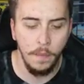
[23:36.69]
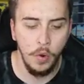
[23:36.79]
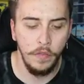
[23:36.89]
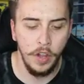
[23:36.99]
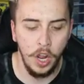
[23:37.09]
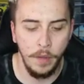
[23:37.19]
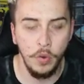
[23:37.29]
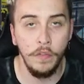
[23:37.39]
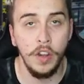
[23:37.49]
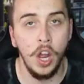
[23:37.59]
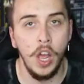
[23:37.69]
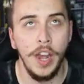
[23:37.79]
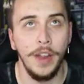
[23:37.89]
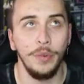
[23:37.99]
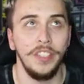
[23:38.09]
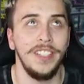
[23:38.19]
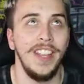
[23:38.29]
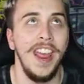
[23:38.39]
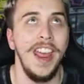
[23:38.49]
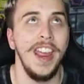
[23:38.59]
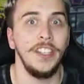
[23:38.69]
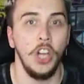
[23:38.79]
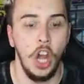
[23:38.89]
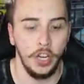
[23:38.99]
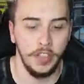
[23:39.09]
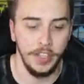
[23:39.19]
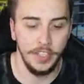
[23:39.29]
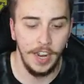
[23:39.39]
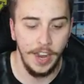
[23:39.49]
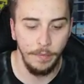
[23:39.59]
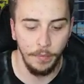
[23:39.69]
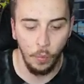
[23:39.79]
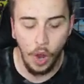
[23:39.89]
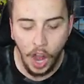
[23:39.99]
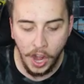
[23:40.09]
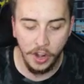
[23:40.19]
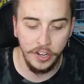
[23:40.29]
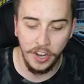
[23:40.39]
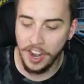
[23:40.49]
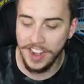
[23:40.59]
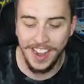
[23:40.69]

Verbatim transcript: Moving on, moving on. I would say dark this time. Water, dark.